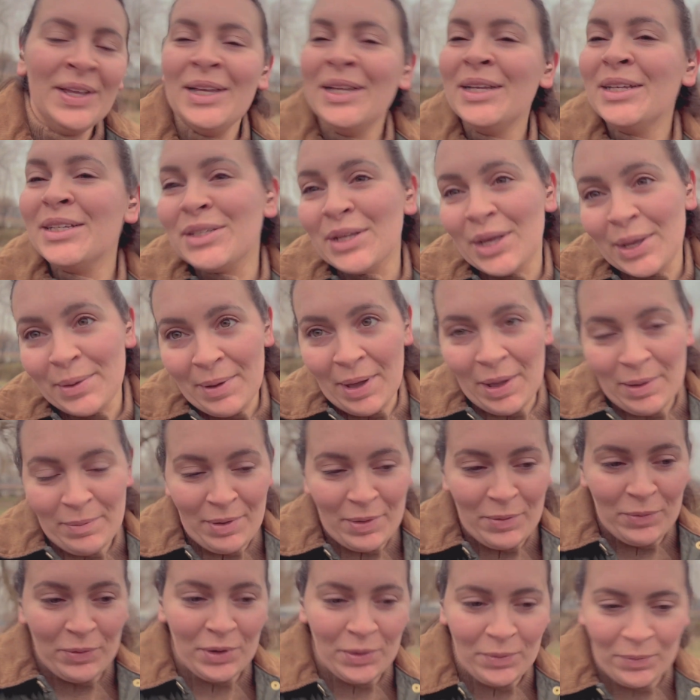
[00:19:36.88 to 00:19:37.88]
So I'm out on my
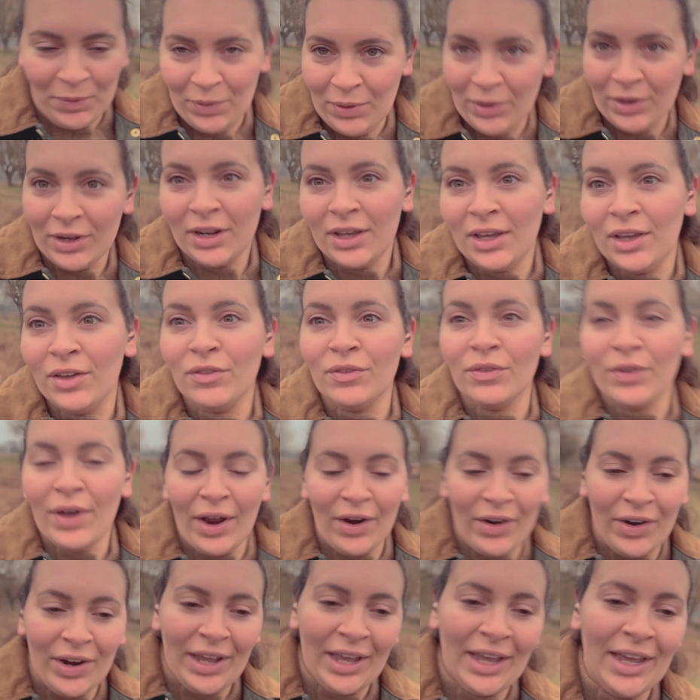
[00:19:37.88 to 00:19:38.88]
morning walk looking
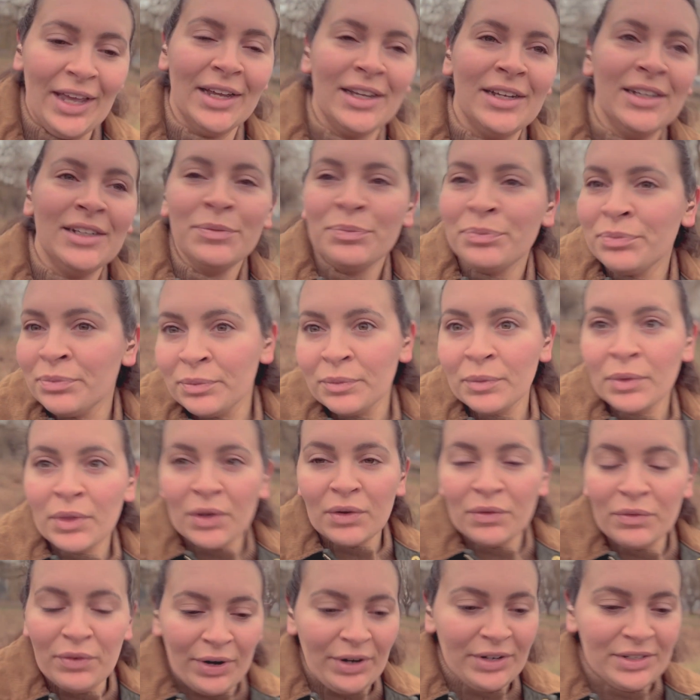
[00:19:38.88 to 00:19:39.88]
very
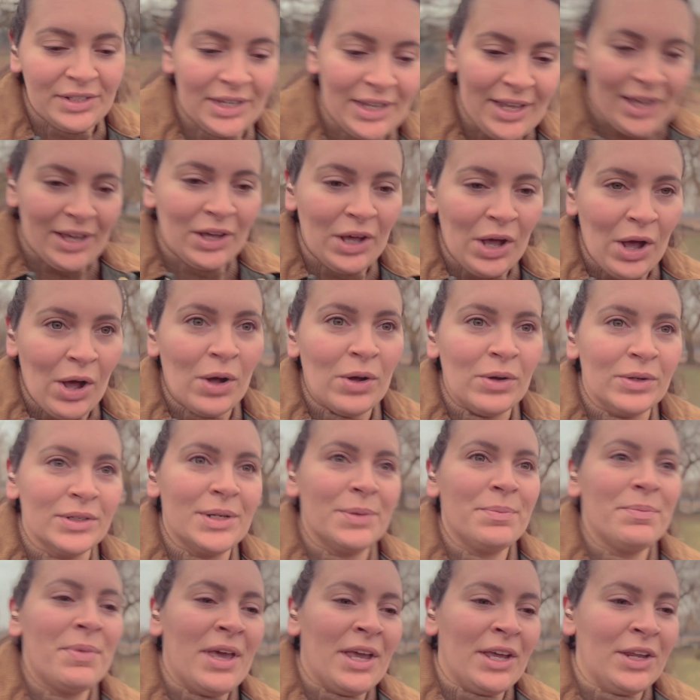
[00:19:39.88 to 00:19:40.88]
rosy and cold
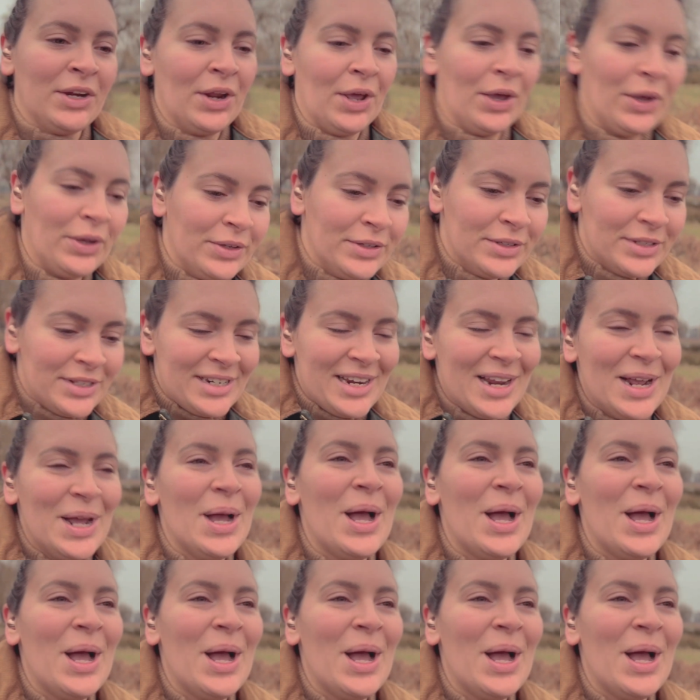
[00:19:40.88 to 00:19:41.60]
and pink-nosed.